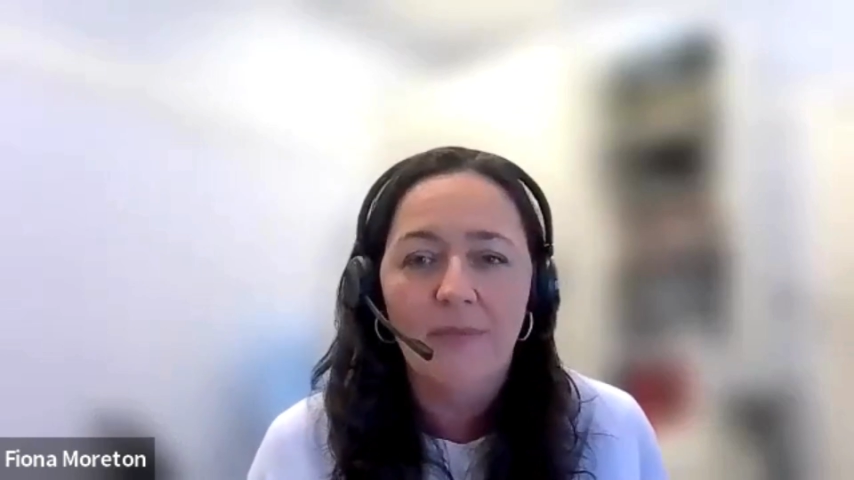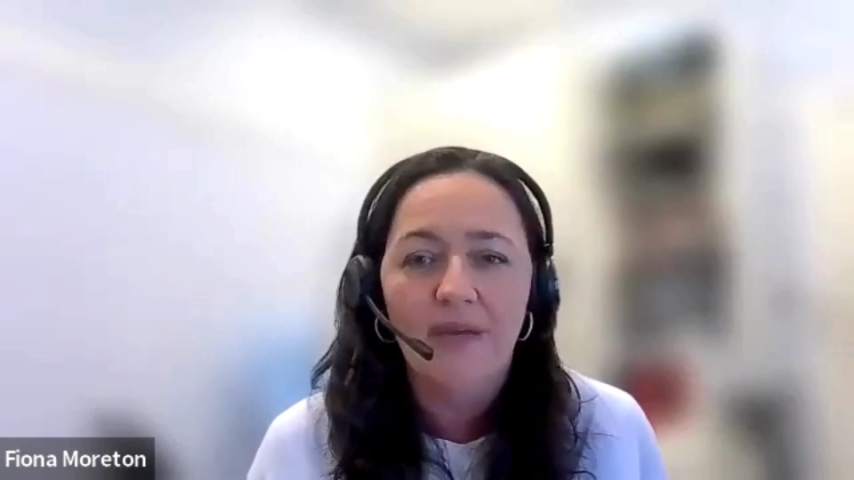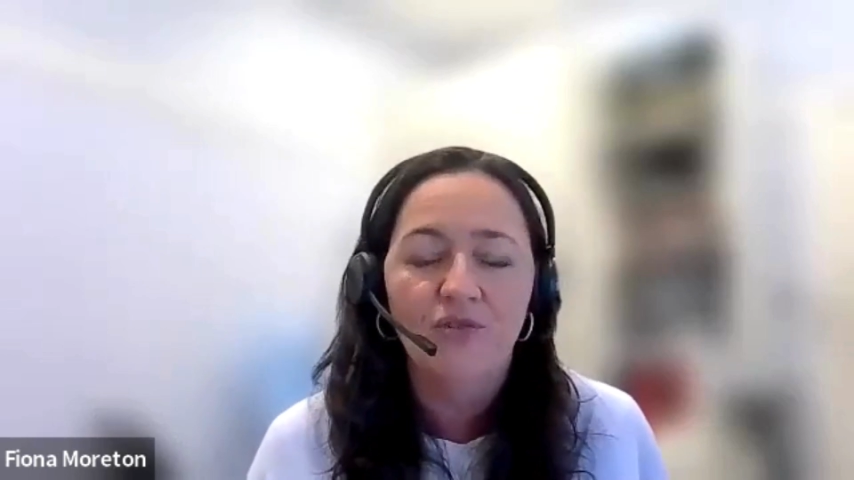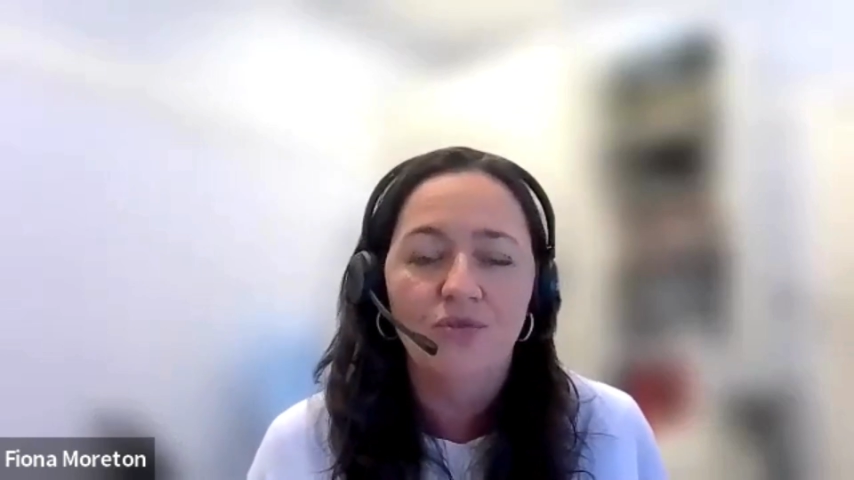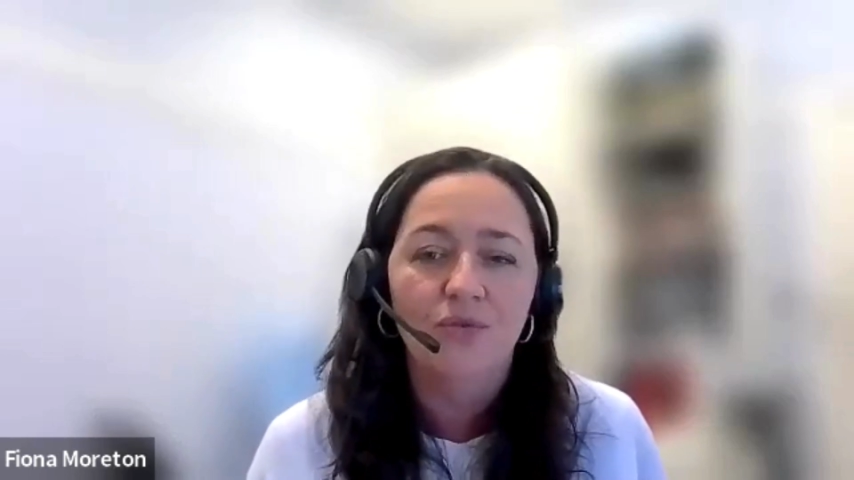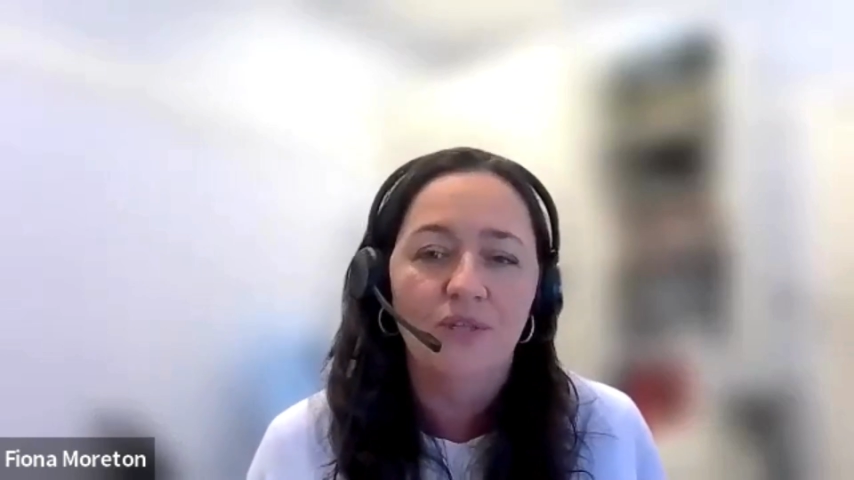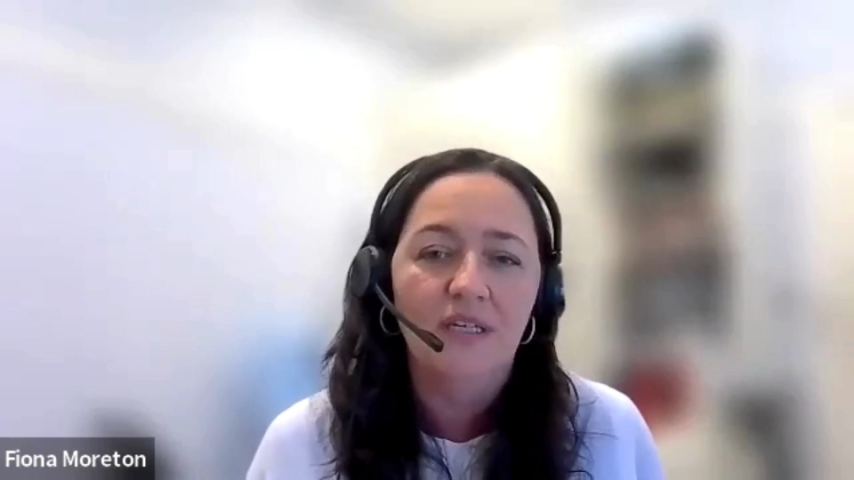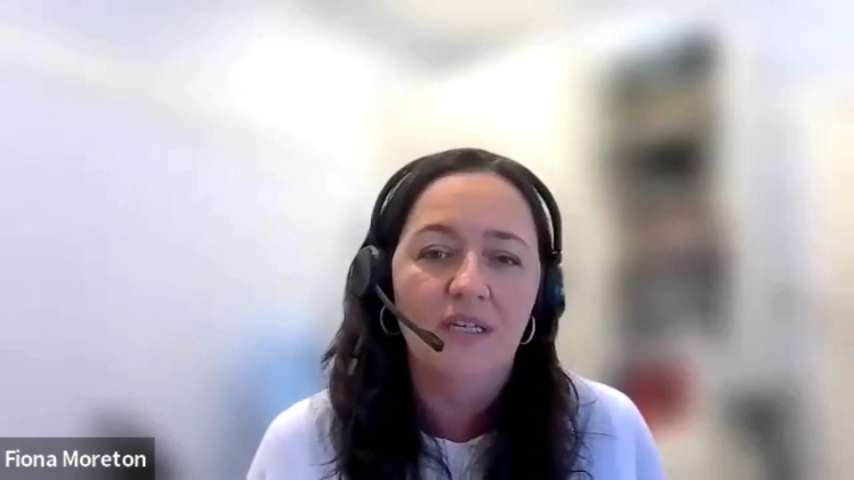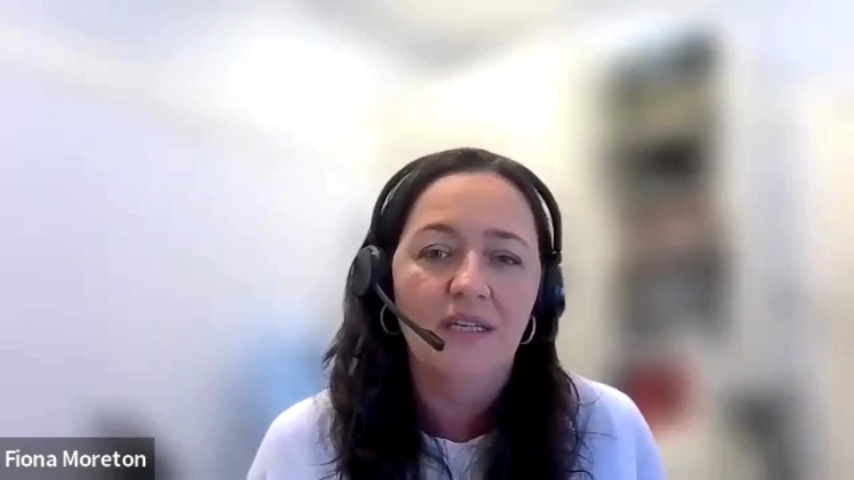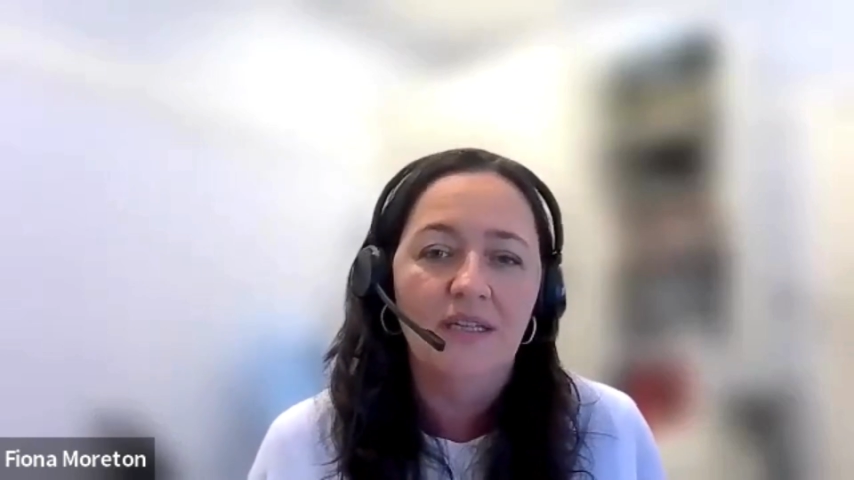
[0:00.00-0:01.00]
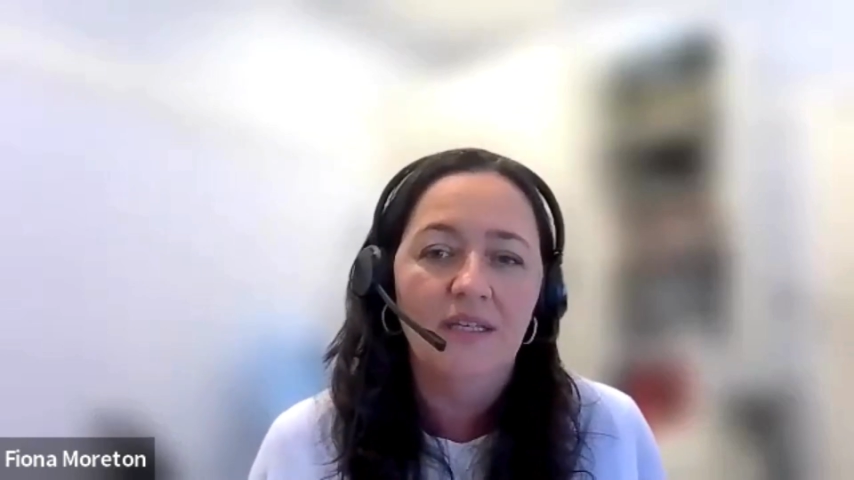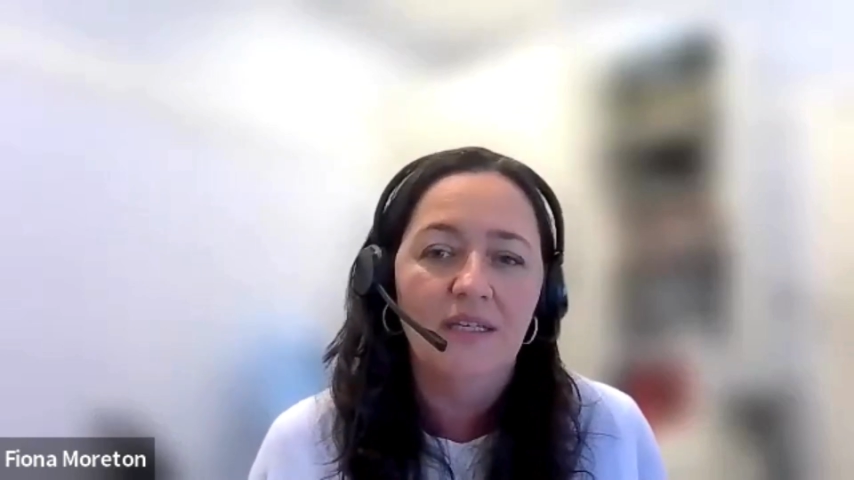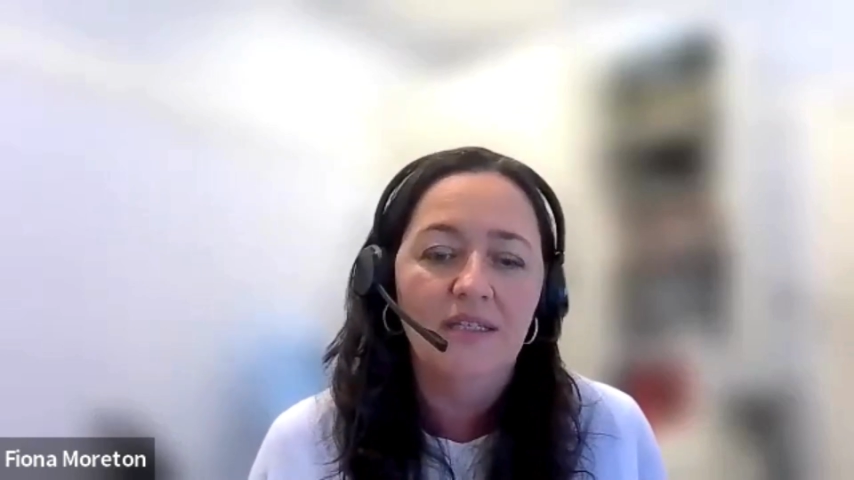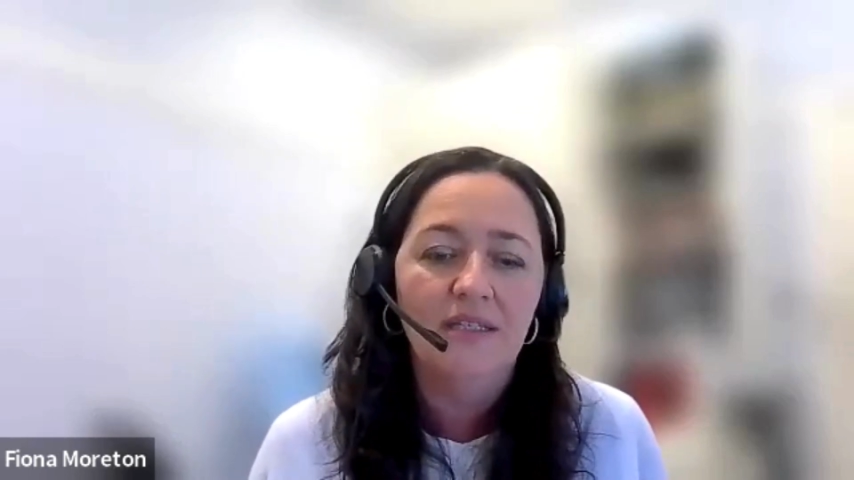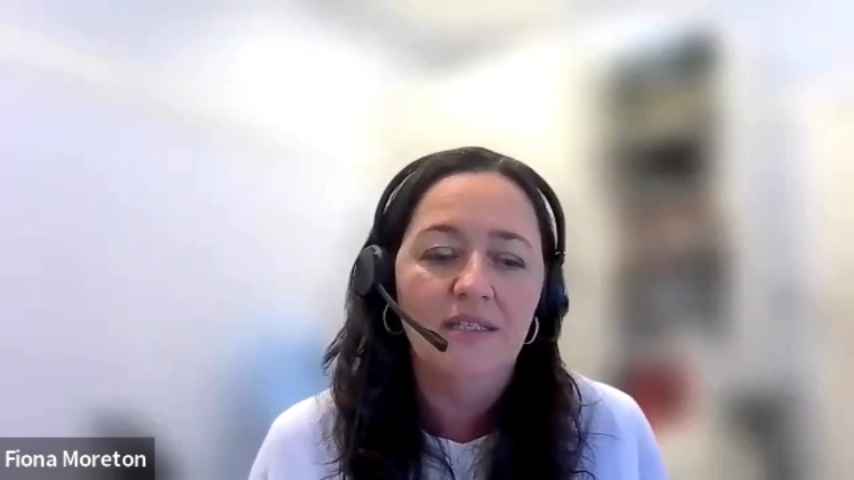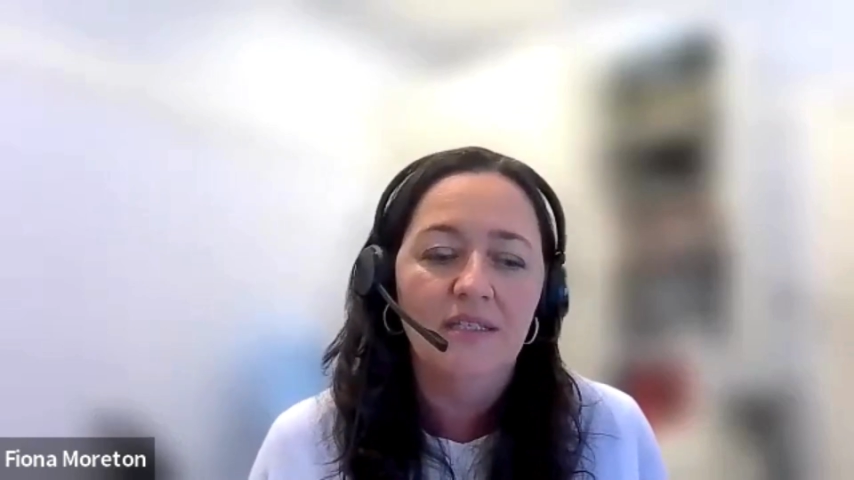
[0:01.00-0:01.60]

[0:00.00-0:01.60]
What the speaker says: make sure that it's